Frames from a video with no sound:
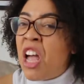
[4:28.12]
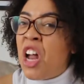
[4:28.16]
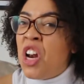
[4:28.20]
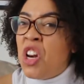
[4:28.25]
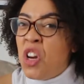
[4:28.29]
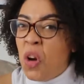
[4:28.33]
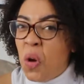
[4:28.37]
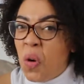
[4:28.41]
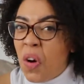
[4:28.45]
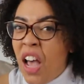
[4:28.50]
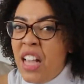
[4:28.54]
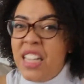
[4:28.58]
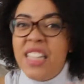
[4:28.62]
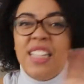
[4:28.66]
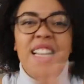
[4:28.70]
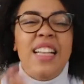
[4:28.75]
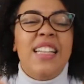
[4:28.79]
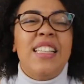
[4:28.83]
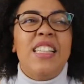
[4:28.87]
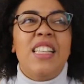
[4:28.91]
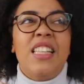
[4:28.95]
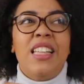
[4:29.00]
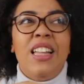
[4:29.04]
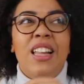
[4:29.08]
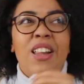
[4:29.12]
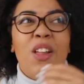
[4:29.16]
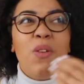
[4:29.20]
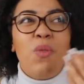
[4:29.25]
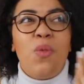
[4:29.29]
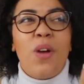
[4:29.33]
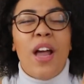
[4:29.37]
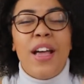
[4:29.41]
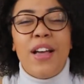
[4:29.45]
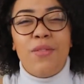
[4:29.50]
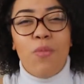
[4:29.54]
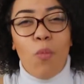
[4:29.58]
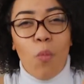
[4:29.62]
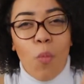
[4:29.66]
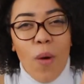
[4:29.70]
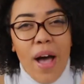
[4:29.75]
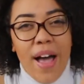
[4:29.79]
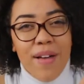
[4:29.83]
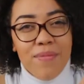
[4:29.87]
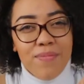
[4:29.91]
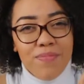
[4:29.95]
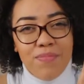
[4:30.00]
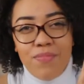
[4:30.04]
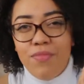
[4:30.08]
not nice because they're on like
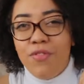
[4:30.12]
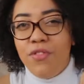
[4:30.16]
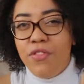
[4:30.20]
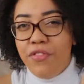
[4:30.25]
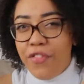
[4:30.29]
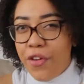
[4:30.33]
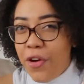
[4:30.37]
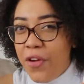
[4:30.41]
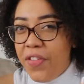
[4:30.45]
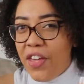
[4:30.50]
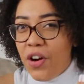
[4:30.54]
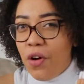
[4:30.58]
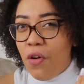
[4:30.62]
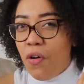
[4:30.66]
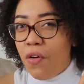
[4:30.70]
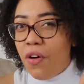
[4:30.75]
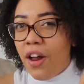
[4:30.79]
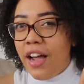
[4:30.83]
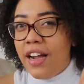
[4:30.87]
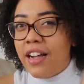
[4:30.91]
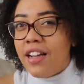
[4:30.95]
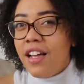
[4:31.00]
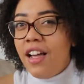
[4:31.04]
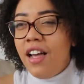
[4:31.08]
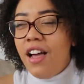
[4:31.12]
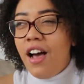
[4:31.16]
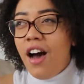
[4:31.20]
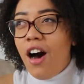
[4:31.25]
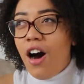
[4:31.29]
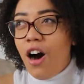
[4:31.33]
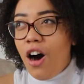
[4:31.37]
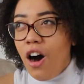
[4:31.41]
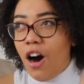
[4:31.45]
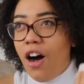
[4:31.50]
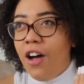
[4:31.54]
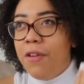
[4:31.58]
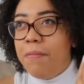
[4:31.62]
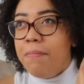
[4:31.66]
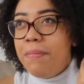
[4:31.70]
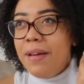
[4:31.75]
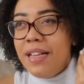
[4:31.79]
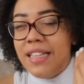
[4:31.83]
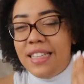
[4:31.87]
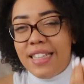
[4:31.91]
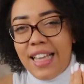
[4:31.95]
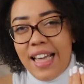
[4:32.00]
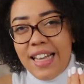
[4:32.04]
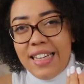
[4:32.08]
wet food, they're not on like hard
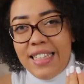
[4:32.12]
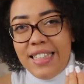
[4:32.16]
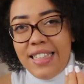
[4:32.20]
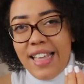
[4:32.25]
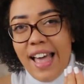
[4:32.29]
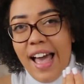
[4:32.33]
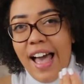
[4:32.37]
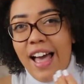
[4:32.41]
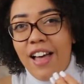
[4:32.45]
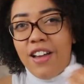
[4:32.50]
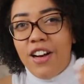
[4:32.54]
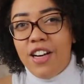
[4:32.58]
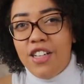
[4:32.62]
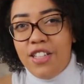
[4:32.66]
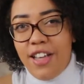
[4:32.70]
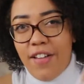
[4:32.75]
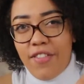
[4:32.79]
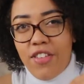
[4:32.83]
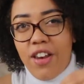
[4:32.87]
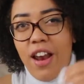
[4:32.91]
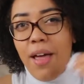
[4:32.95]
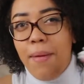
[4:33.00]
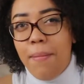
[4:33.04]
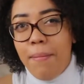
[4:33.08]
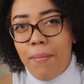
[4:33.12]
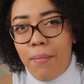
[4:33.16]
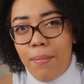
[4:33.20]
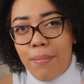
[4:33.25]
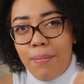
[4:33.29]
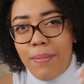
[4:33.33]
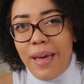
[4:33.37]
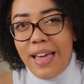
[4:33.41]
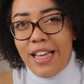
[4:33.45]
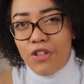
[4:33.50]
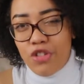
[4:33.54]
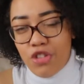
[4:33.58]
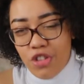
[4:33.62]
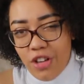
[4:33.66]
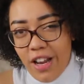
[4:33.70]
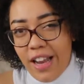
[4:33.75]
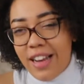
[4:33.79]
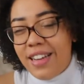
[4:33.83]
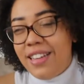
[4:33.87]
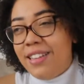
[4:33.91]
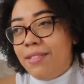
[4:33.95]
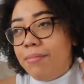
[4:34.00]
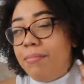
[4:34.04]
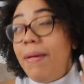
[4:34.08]
biscuits yet because you have to like make it
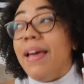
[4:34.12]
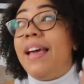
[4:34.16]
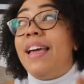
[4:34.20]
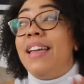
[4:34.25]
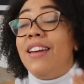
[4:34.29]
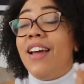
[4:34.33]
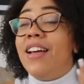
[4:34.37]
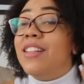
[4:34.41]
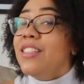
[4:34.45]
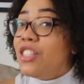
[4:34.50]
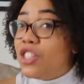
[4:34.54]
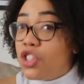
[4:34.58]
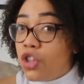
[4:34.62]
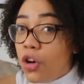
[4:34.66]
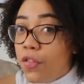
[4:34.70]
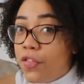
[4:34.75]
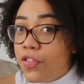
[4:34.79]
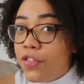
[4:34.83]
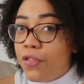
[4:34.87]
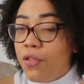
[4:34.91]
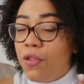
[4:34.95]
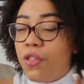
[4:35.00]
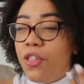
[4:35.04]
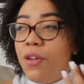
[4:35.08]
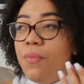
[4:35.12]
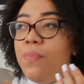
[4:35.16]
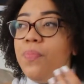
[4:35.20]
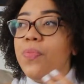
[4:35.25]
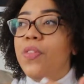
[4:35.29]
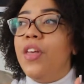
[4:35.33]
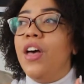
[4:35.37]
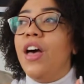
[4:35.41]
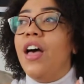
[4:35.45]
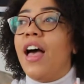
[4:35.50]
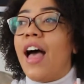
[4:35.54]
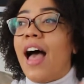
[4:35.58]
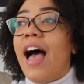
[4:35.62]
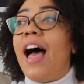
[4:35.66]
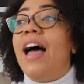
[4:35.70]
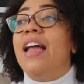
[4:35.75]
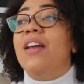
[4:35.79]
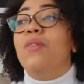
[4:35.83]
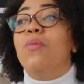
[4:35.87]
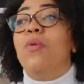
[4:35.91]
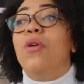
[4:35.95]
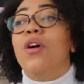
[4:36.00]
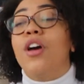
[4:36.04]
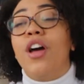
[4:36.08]
nice and soft for them.
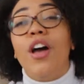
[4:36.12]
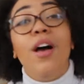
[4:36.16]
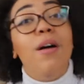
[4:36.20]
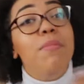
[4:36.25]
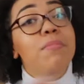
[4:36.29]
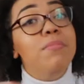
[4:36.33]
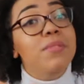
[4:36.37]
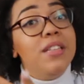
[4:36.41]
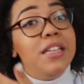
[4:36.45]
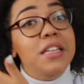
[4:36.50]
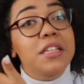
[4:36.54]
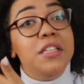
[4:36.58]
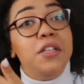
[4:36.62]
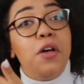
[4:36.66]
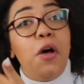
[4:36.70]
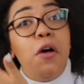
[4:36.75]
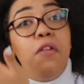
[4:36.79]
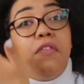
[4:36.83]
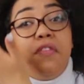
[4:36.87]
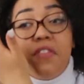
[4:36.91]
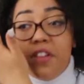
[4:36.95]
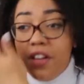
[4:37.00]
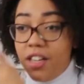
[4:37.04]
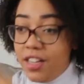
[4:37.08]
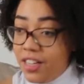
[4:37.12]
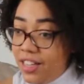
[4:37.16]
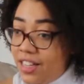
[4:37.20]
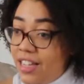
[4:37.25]
And what comes in soft